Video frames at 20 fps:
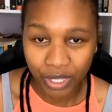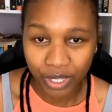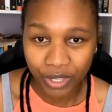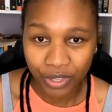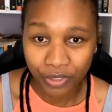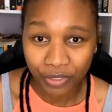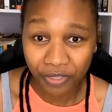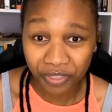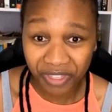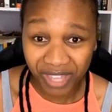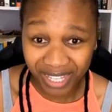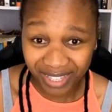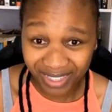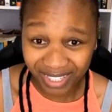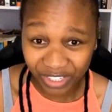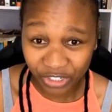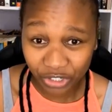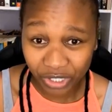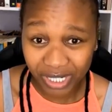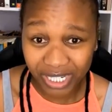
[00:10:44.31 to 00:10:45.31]
Then the
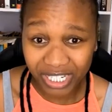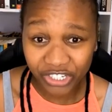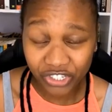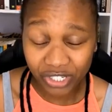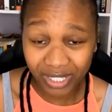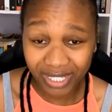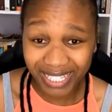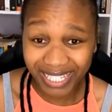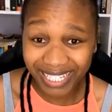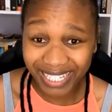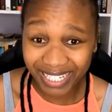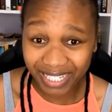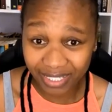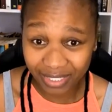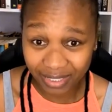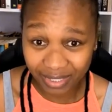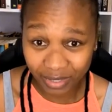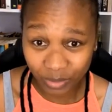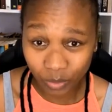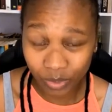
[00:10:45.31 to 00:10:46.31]
traditional healers
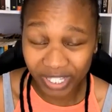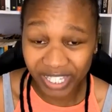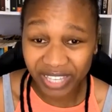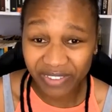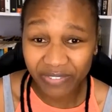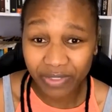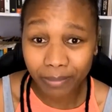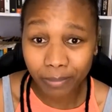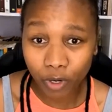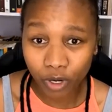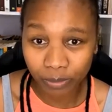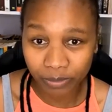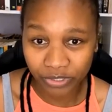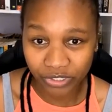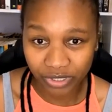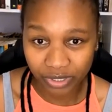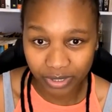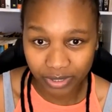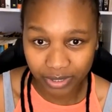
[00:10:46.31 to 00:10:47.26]
will give them options.